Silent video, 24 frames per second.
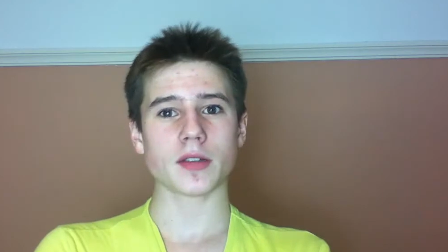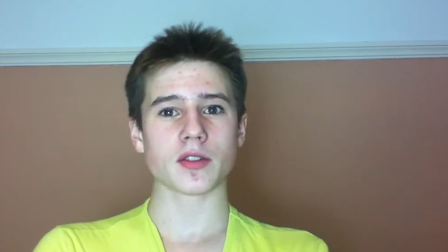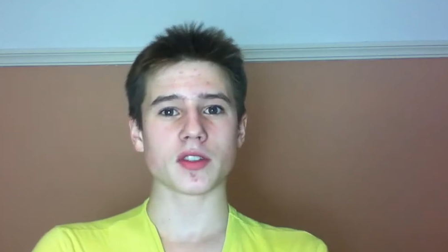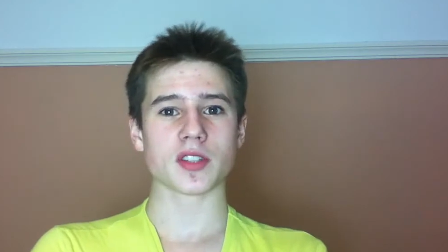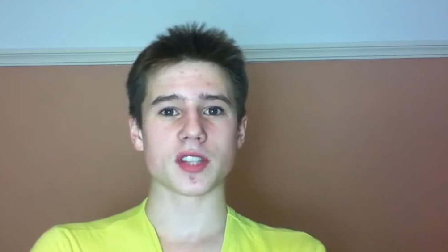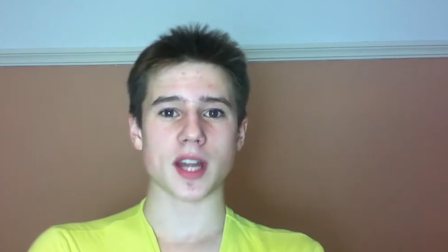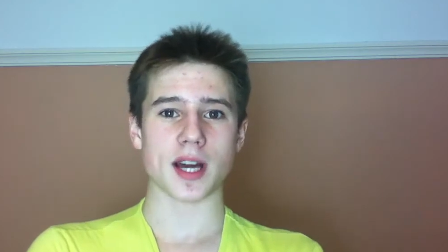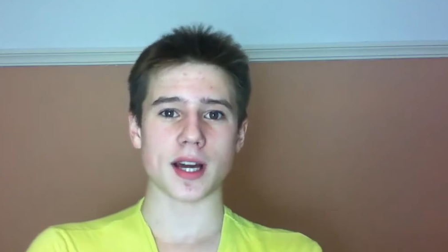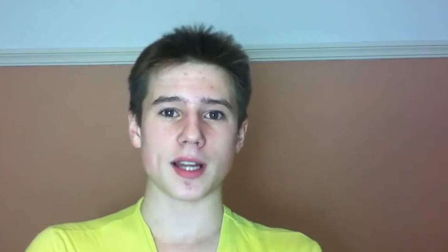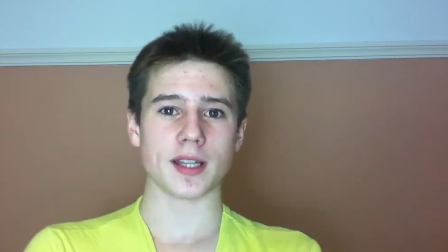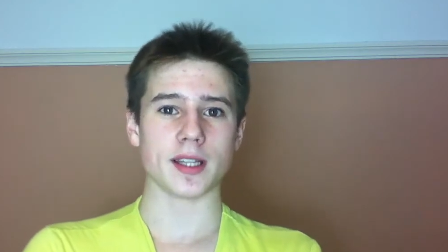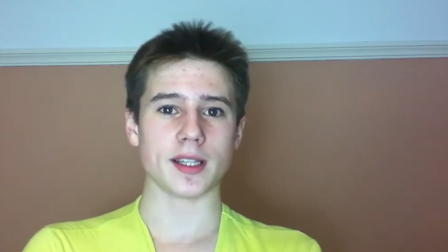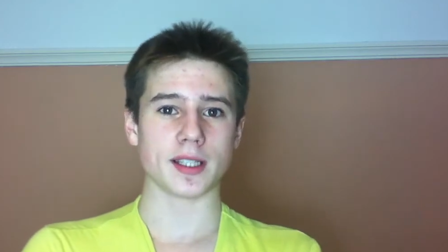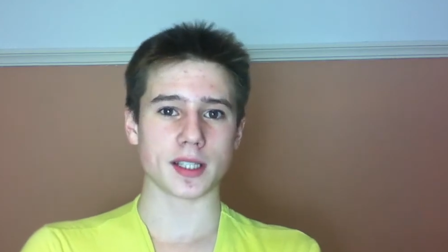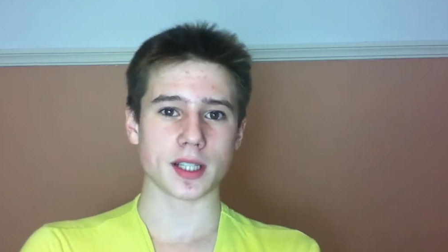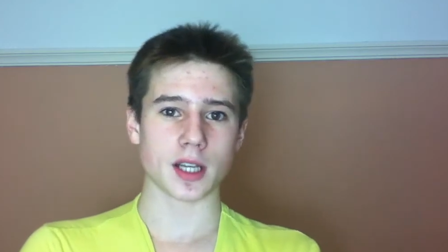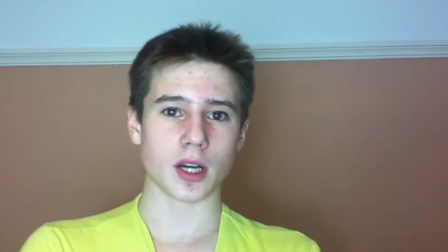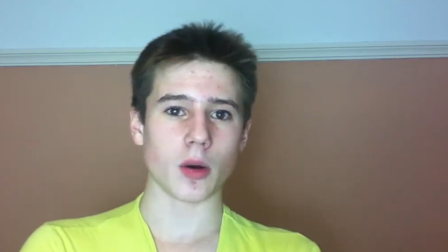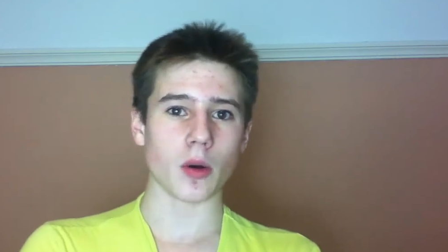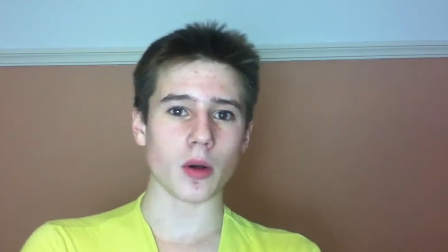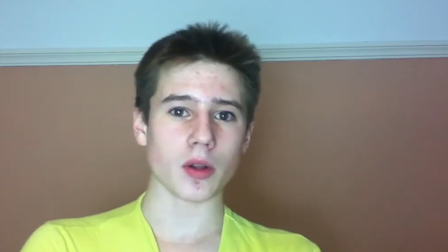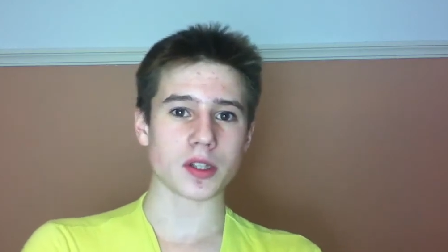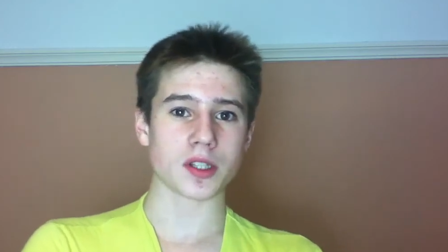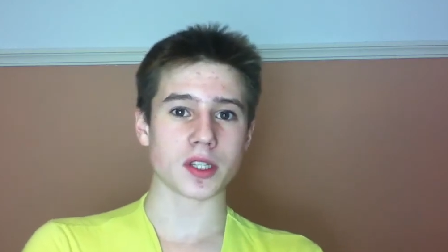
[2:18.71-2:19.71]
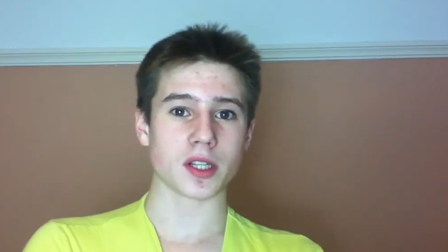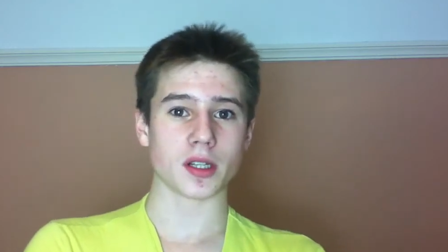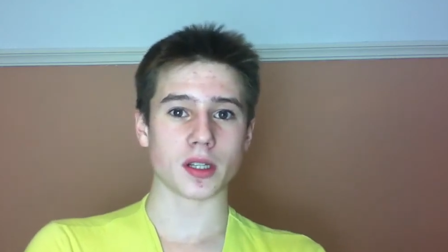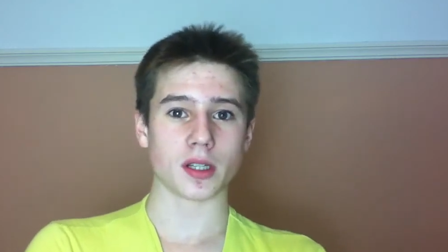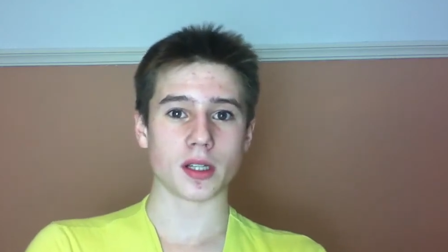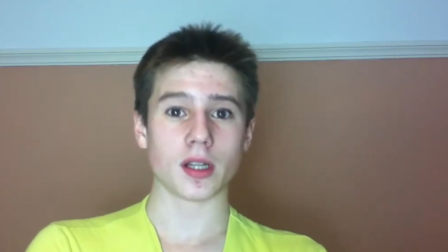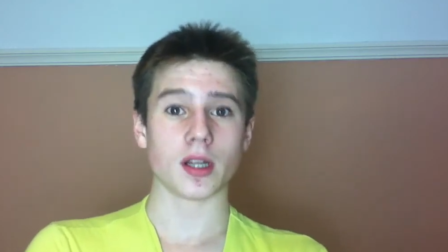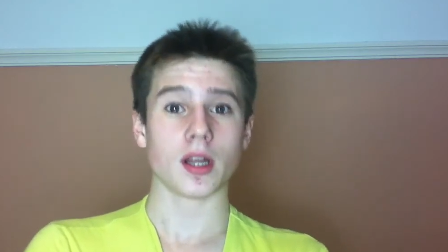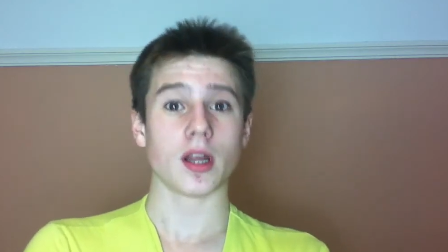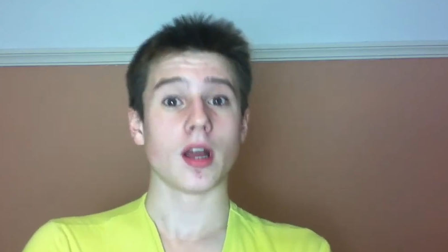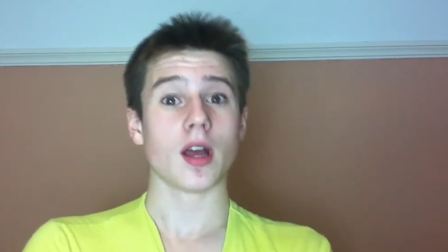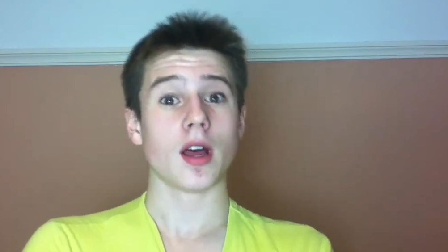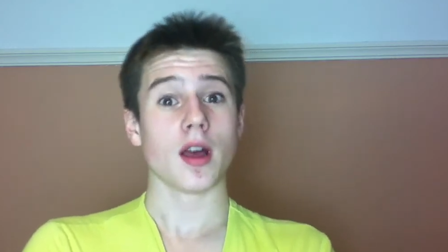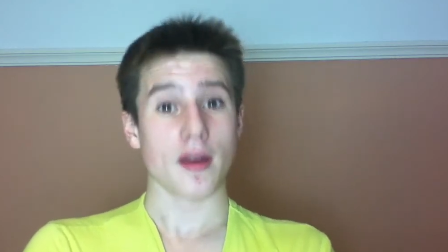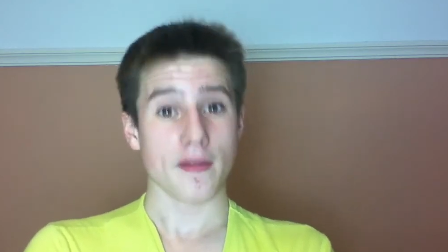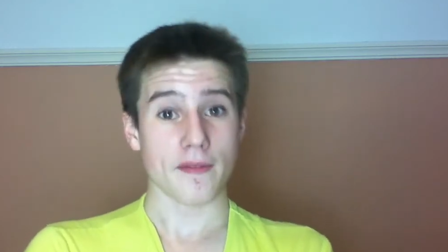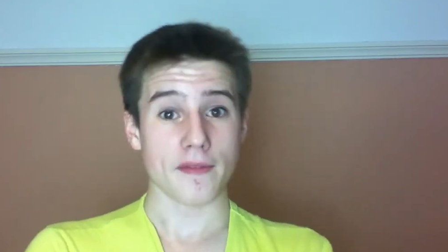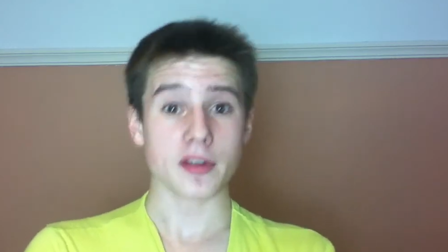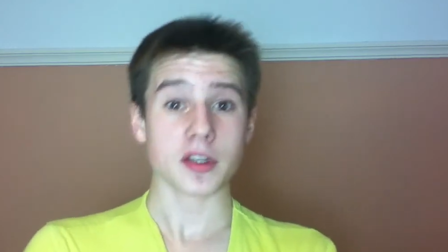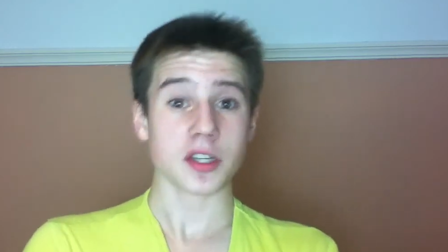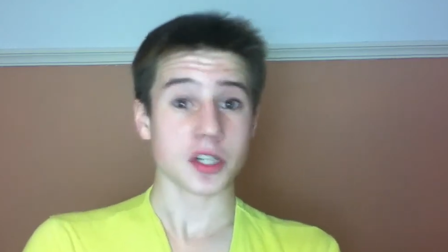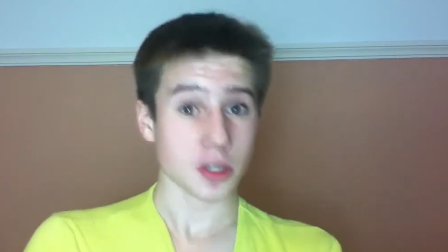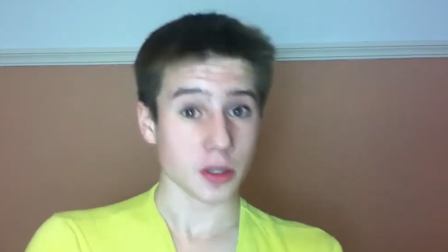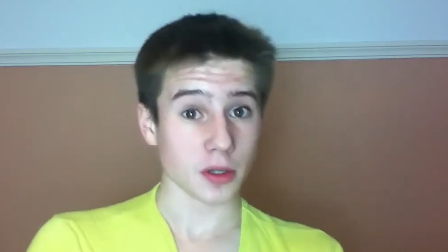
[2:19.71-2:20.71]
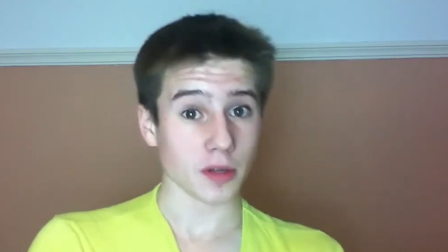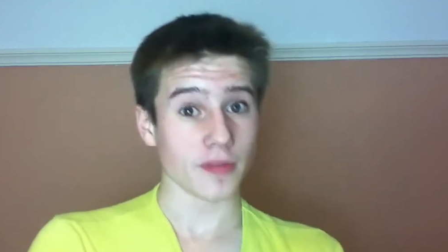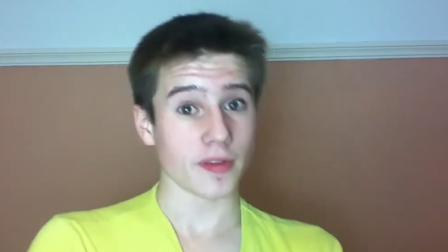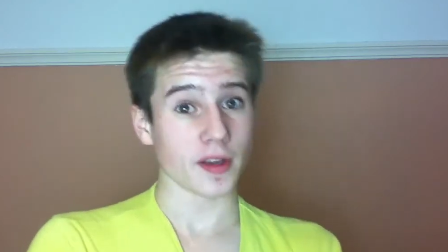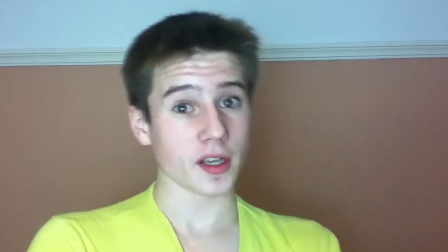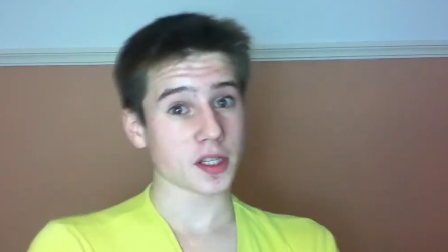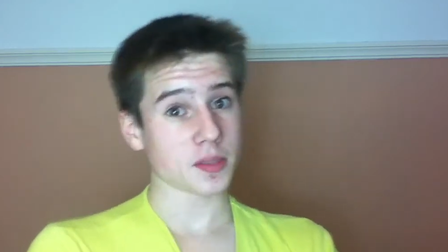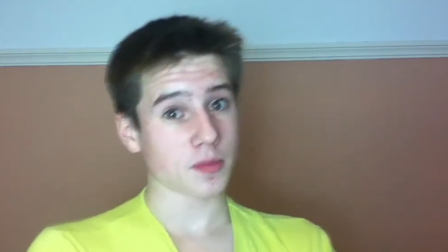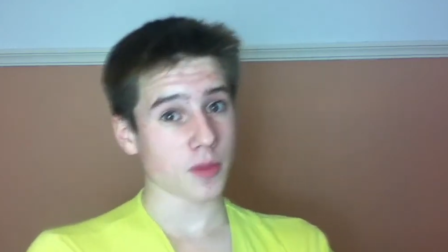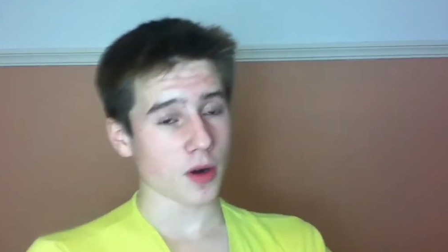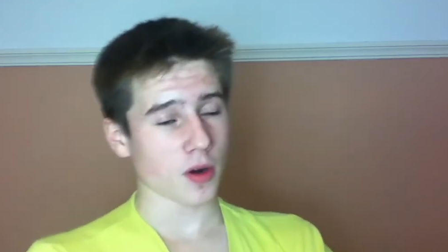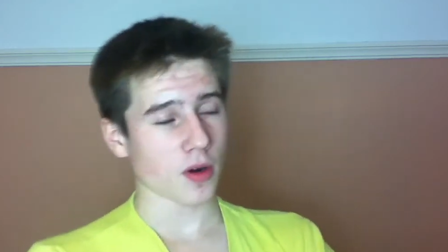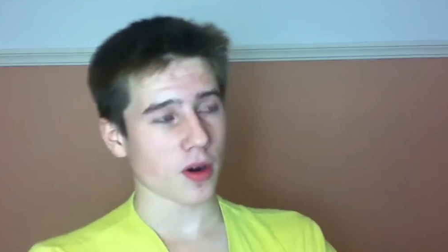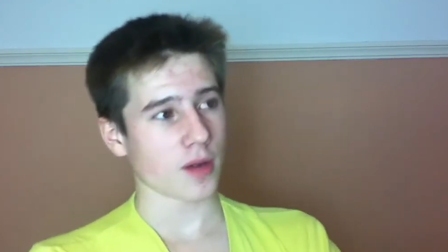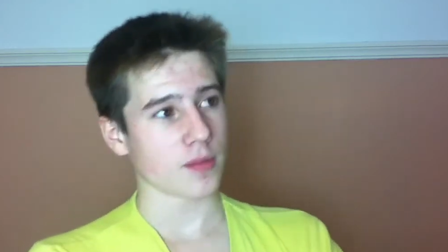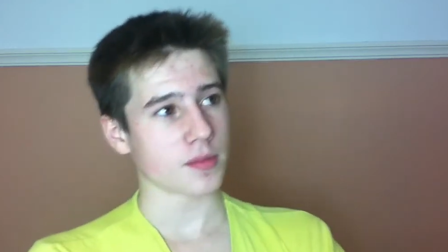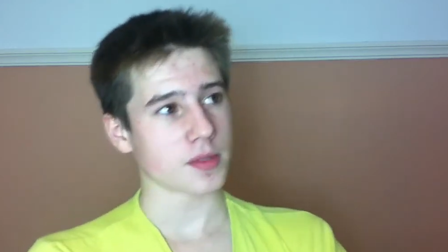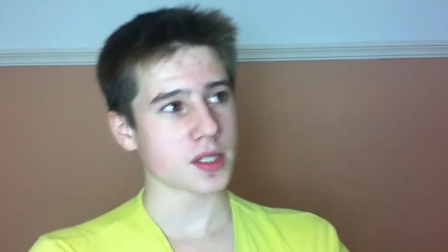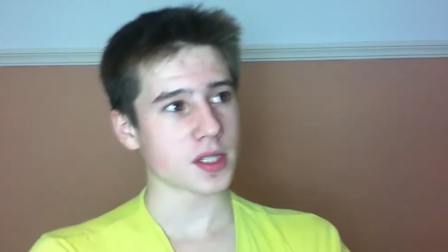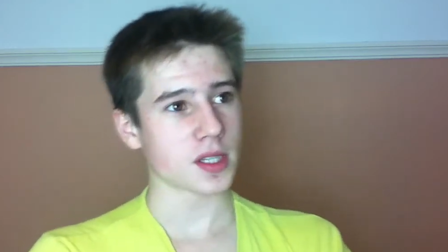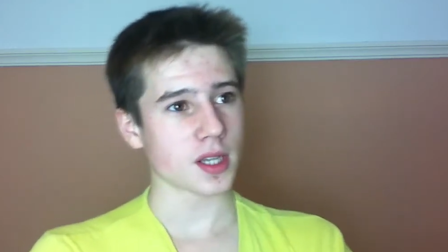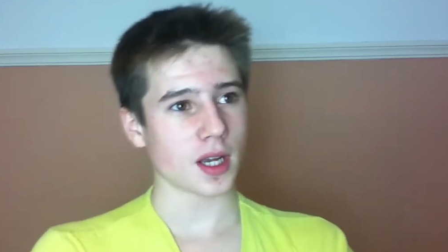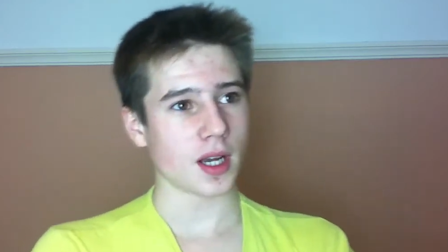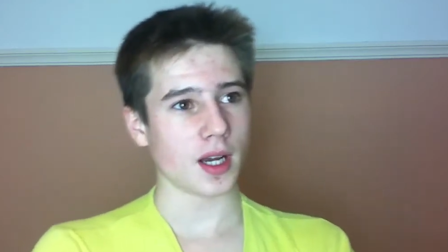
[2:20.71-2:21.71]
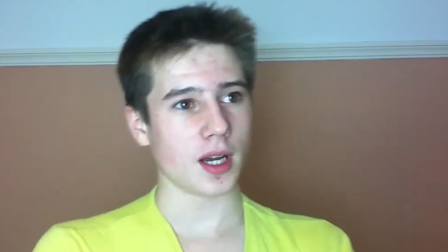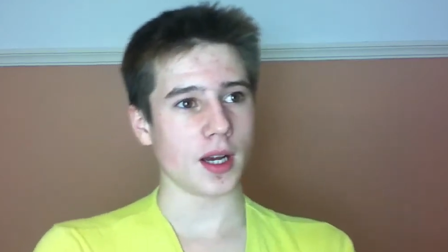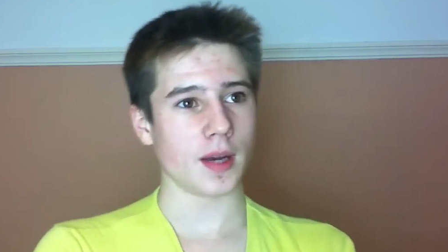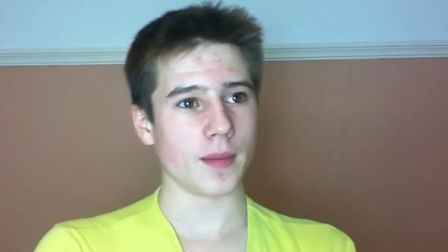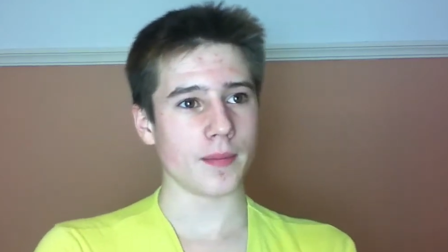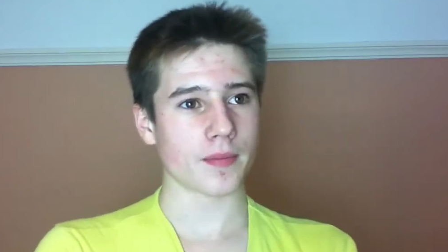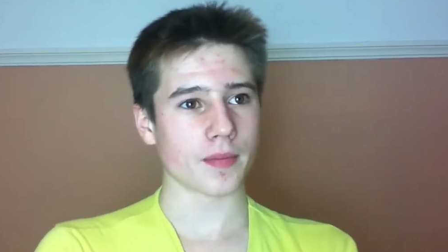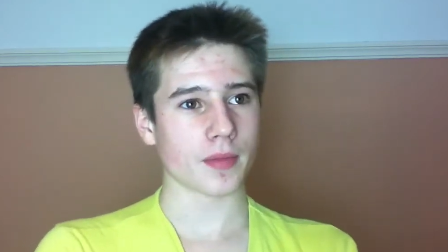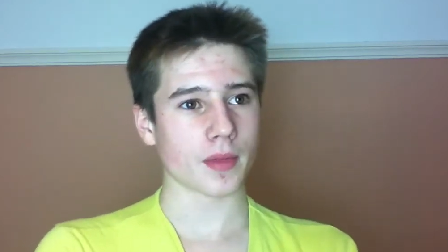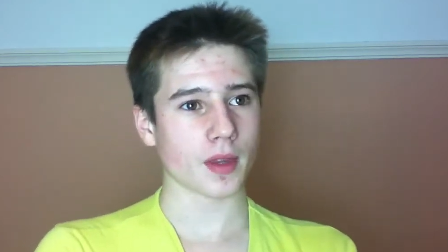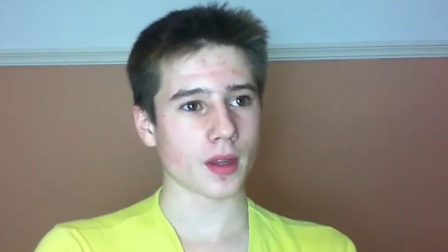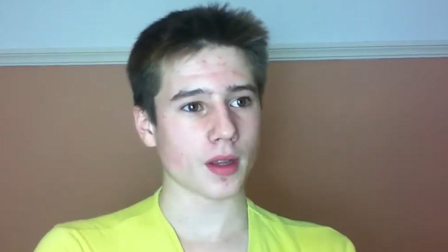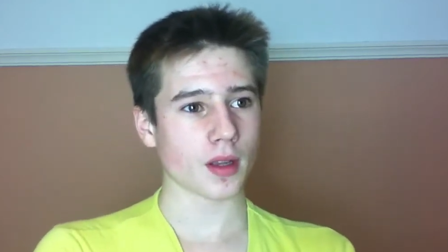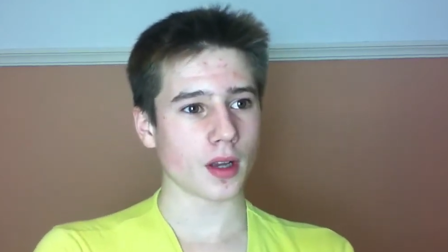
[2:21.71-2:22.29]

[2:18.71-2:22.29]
well then you'll start need to go on to visual effects programs.